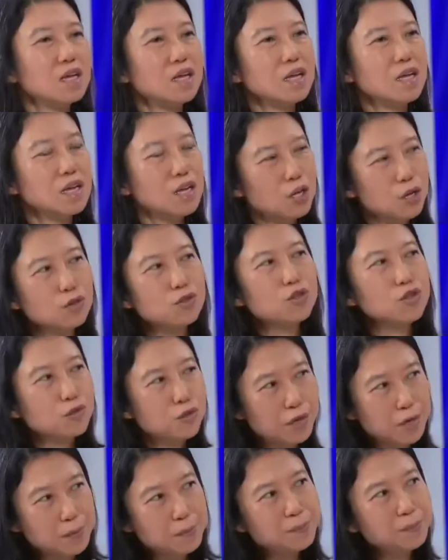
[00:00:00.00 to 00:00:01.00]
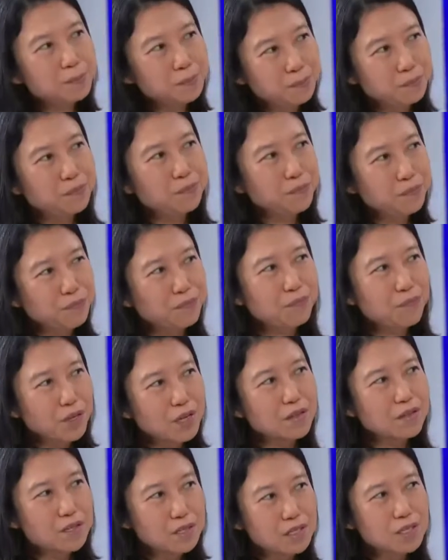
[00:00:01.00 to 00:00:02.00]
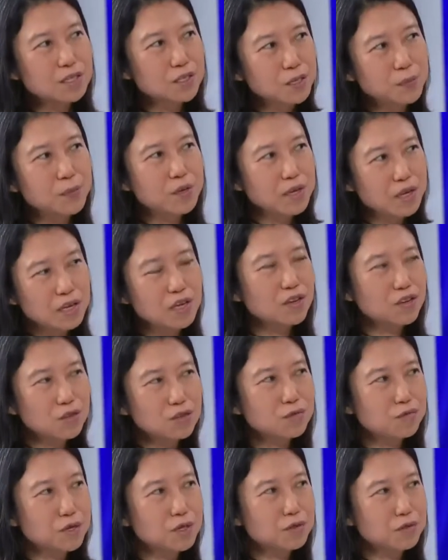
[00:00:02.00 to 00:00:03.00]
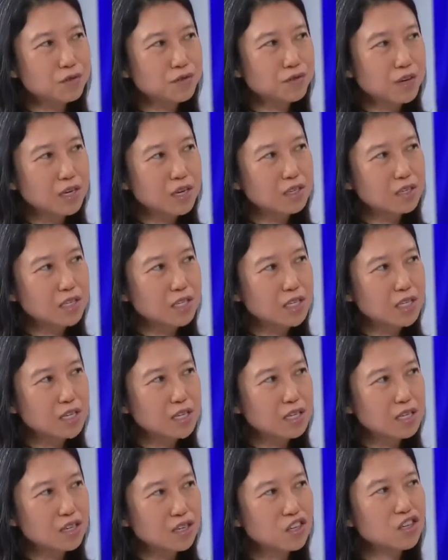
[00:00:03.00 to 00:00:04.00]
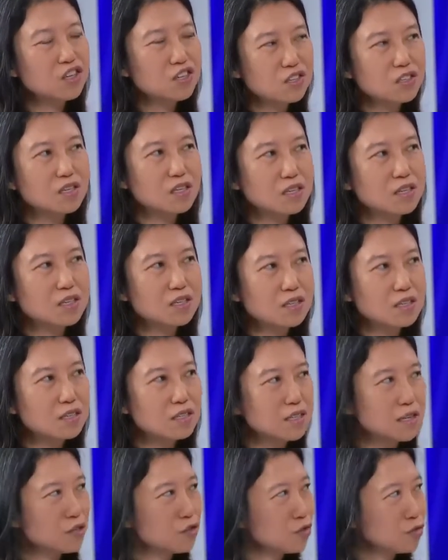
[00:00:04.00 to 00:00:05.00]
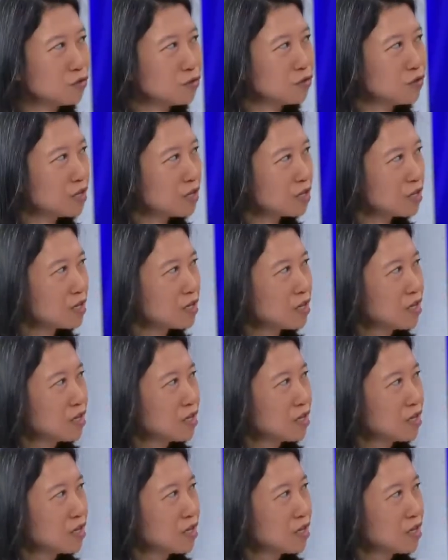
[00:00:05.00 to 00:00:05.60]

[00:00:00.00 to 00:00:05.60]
It looks grim. The CCP is a real threat, is an existential threat.